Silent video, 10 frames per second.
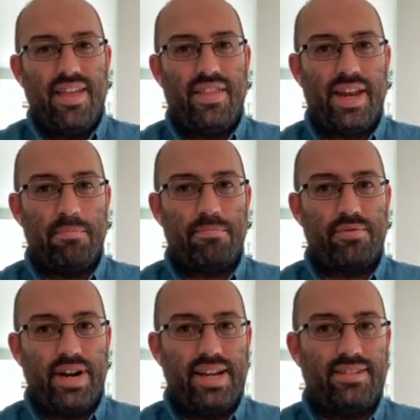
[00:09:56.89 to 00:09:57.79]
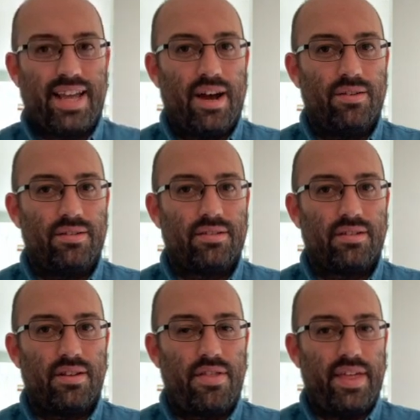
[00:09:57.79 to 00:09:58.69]
that it brings out
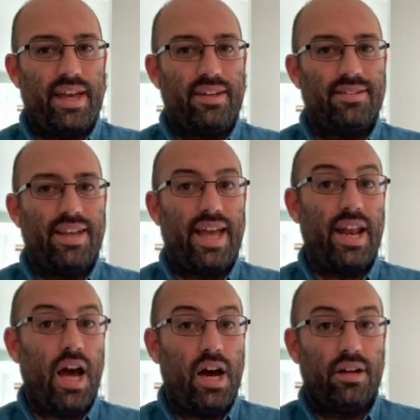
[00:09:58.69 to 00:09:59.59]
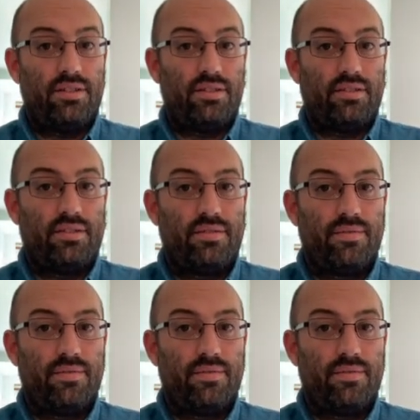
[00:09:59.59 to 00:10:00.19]
things in us?